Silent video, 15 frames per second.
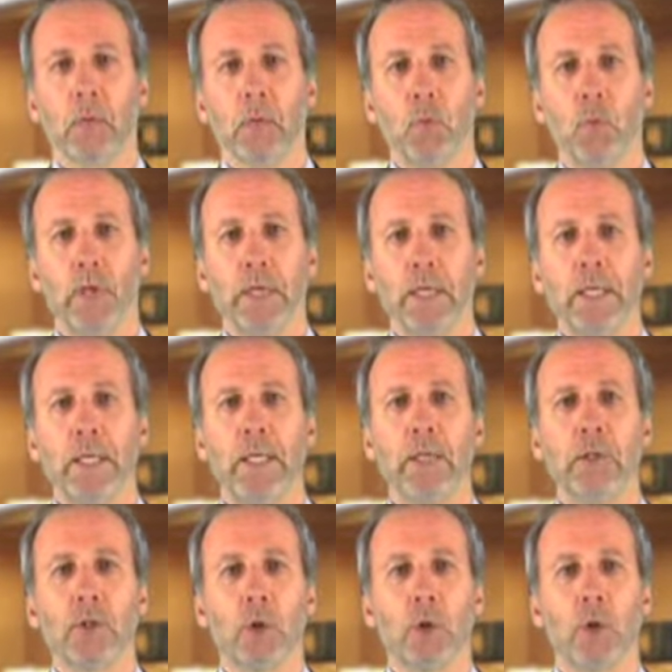we
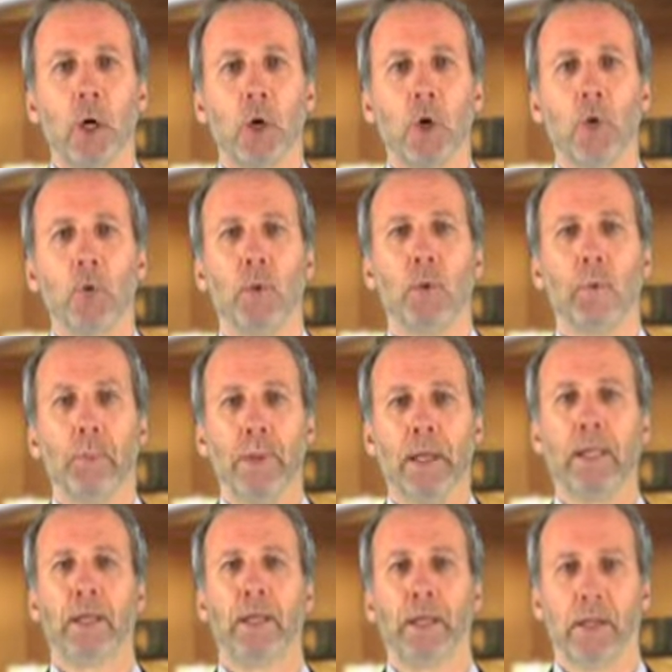need to go
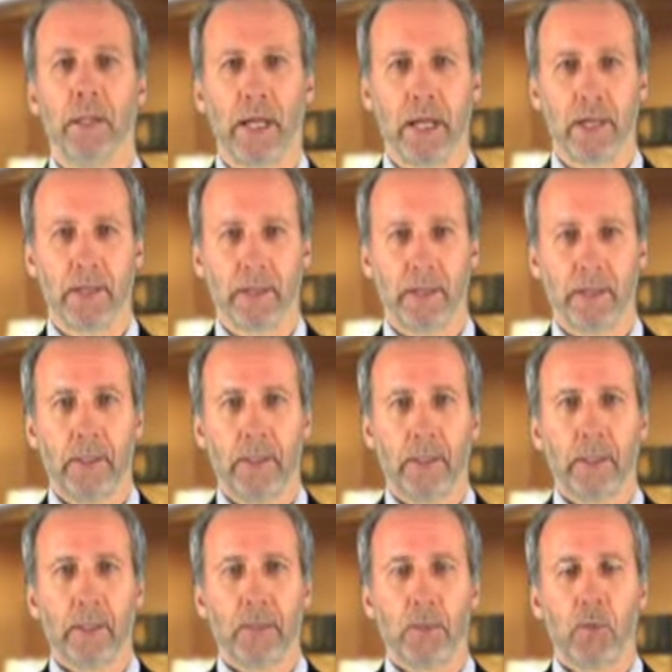bigger than that.
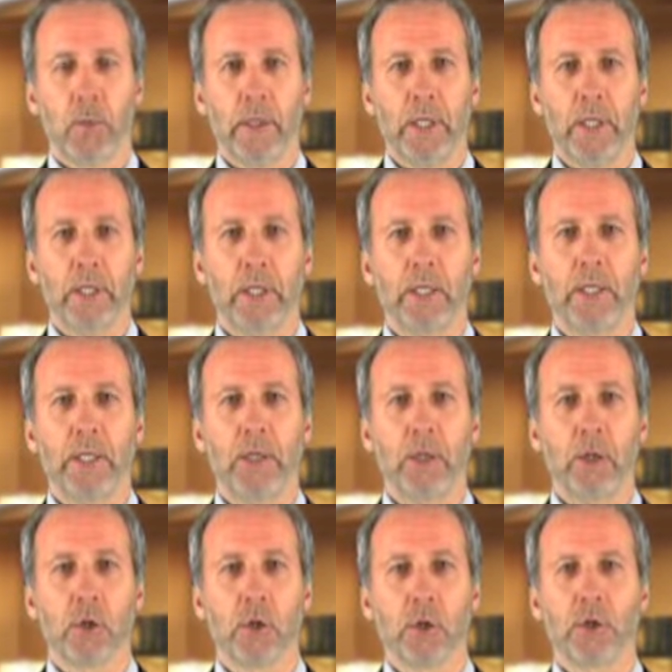We
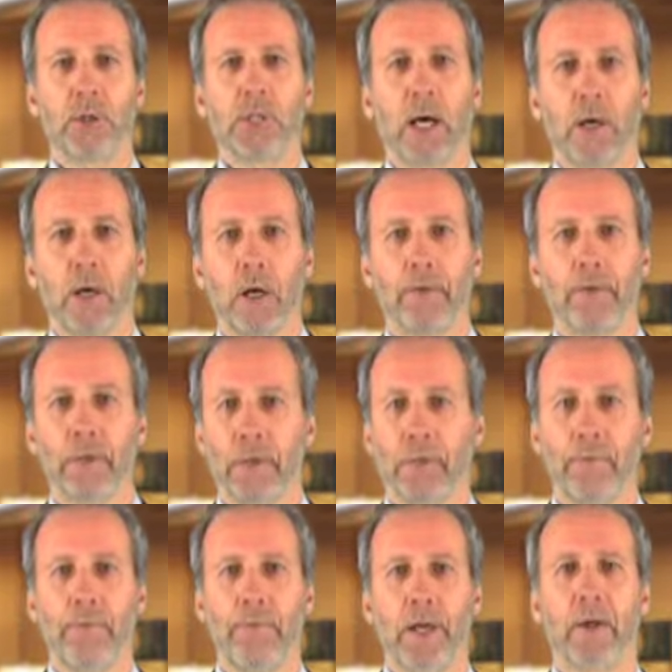need to start off at the
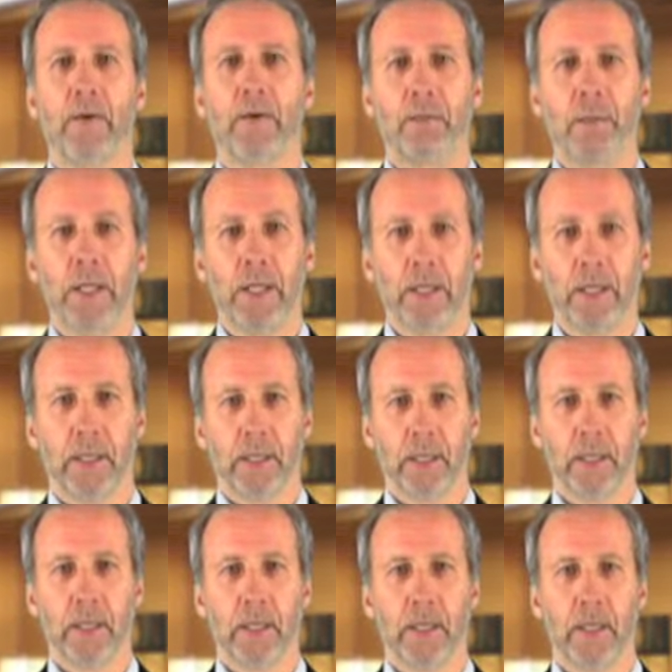very
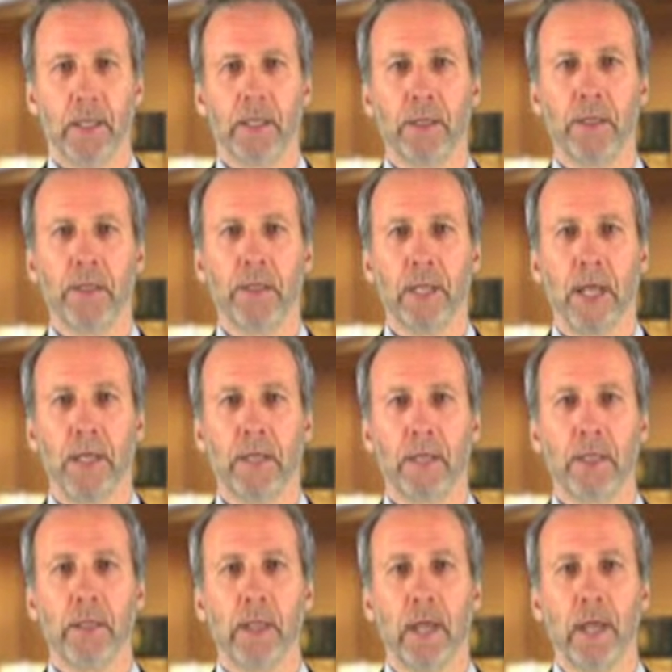beginning in
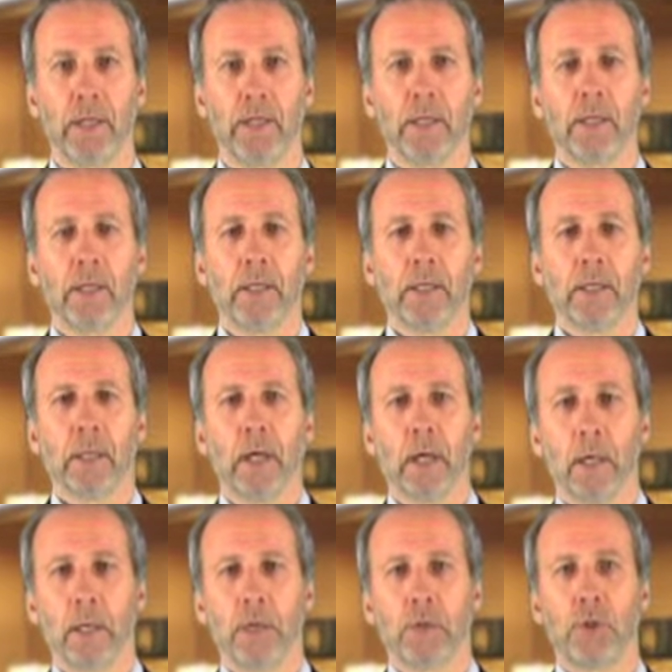understanding that
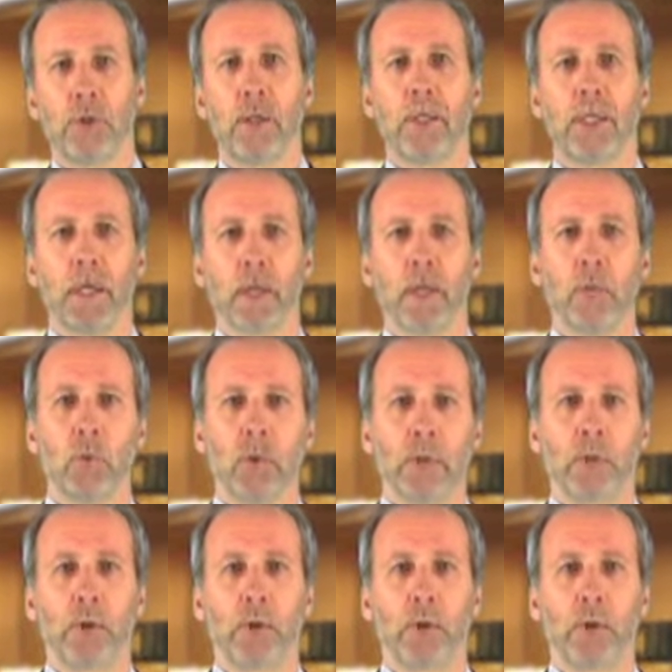together with